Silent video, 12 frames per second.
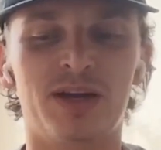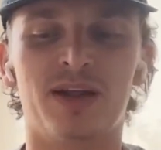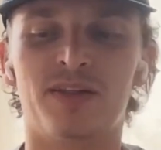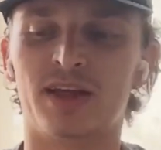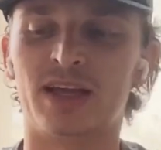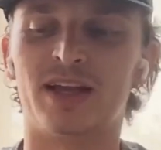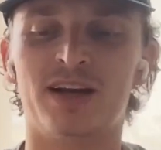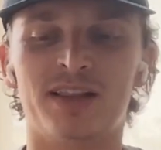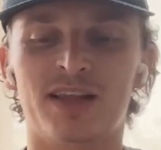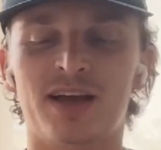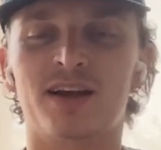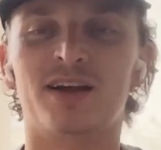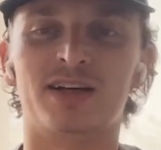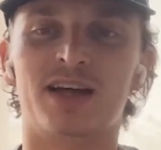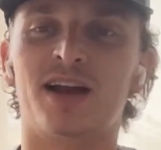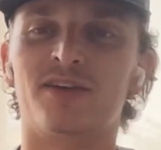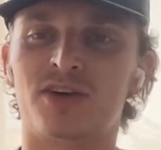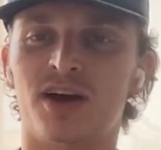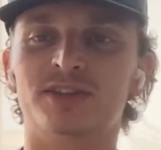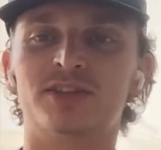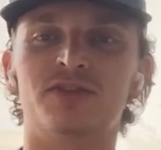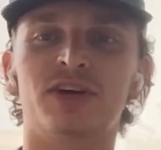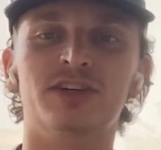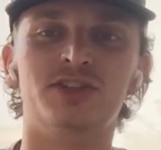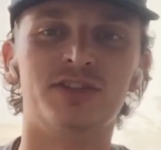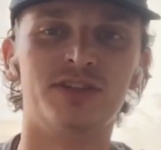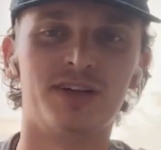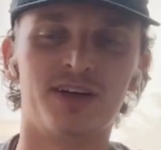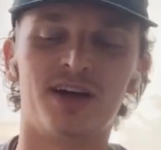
I think, here and there on kind of conservation